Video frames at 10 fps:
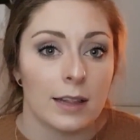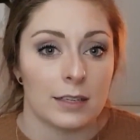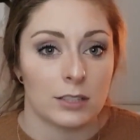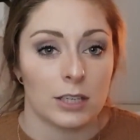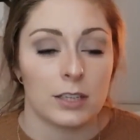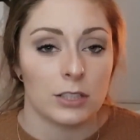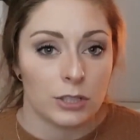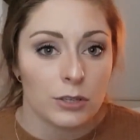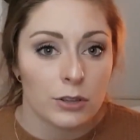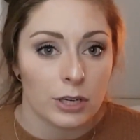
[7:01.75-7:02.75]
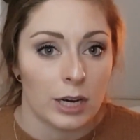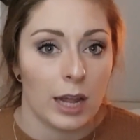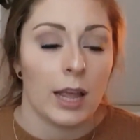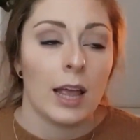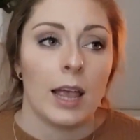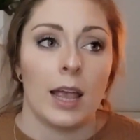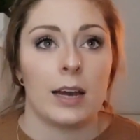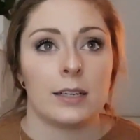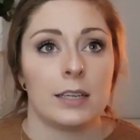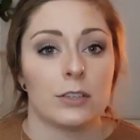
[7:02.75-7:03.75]
that starts at 2:30,
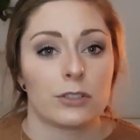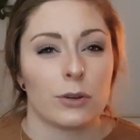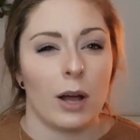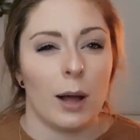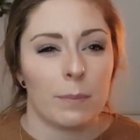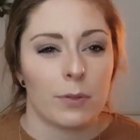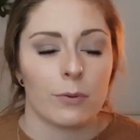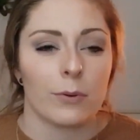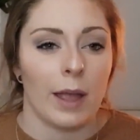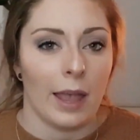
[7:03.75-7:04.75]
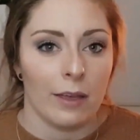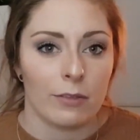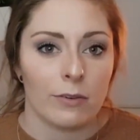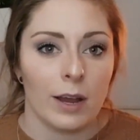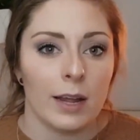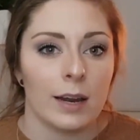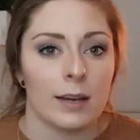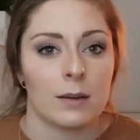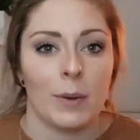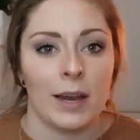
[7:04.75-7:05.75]
and I teach up through 8th grade,
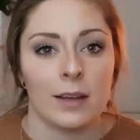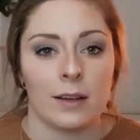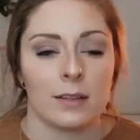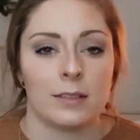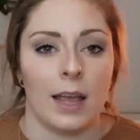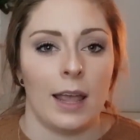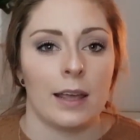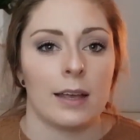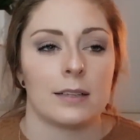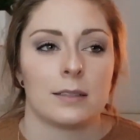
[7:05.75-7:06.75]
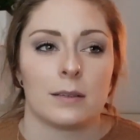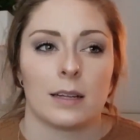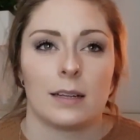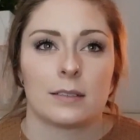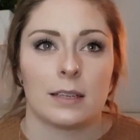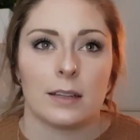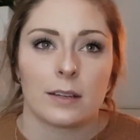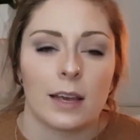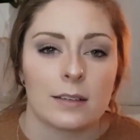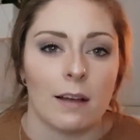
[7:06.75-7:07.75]
and depending on the day, it's
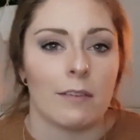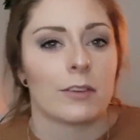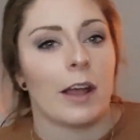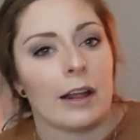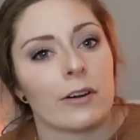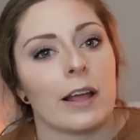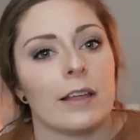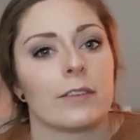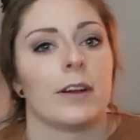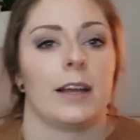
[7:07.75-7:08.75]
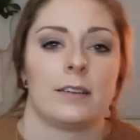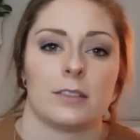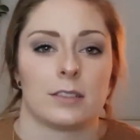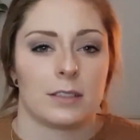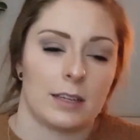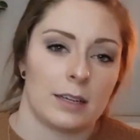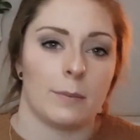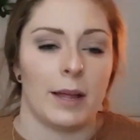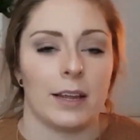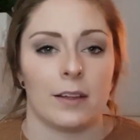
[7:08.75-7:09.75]
either like 7th grade or 8th grade, just like
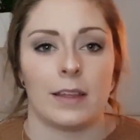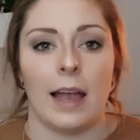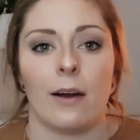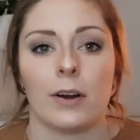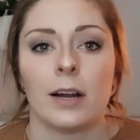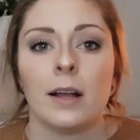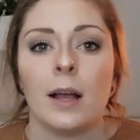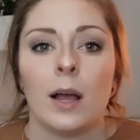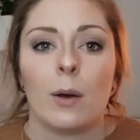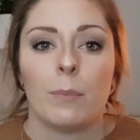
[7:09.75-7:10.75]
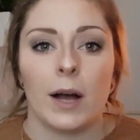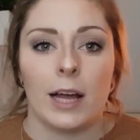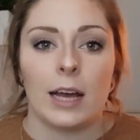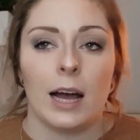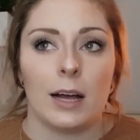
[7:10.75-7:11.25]
depending on the hour. But